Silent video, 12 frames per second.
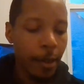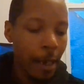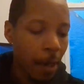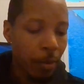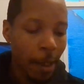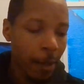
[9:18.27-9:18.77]

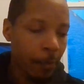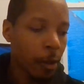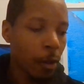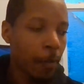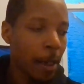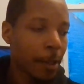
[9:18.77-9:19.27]
got
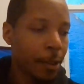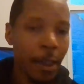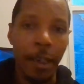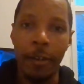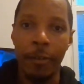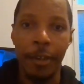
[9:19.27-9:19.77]
blackmailed by
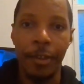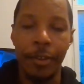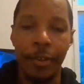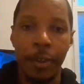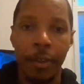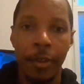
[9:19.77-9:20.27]

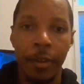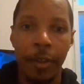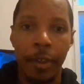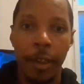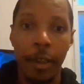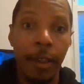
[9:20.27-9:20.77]
Cyrus
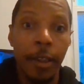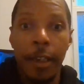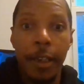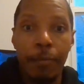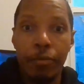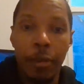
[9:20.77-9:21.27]
and
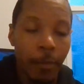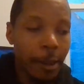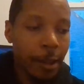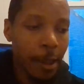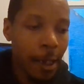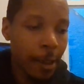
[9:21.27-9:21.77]
he, he pretty
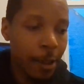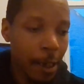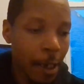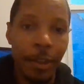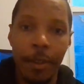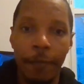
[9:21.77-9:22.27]
much kind of
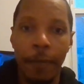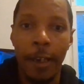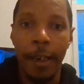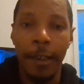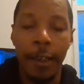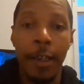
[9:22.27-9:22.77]

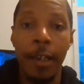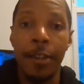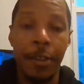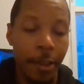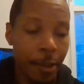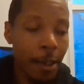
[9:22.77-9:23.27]
testified
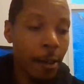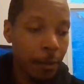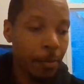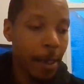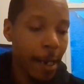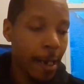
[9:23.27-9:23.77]
in
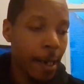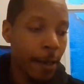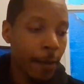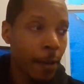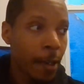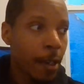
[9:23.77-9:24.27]
Cyrus'
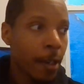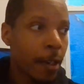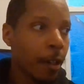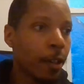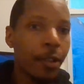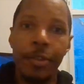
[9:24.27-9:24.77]
behalf
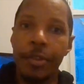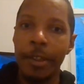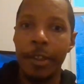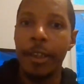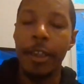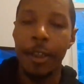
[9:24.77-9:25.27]

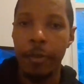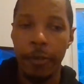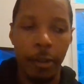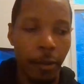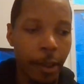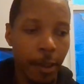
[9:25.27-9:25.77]
just to get you
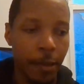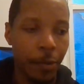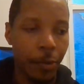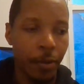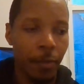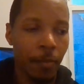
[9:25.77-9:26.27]

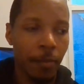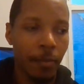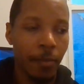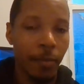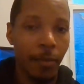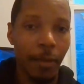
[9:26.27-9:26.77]
released.
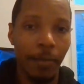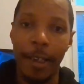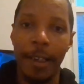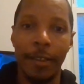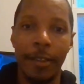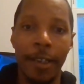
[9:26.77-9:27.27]
I'm
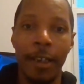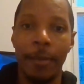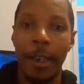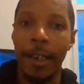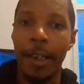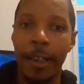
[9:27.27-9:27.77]
like,
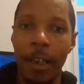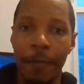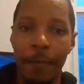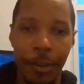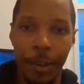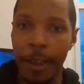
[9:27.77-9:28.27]
damn, I gotta
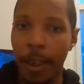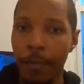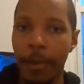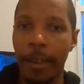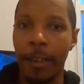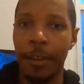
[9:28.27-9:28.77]
count for
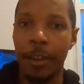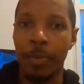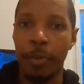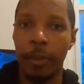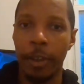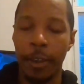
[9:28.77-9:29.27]
something at this
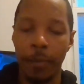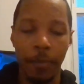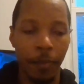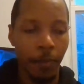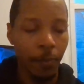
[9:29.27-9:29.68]
point.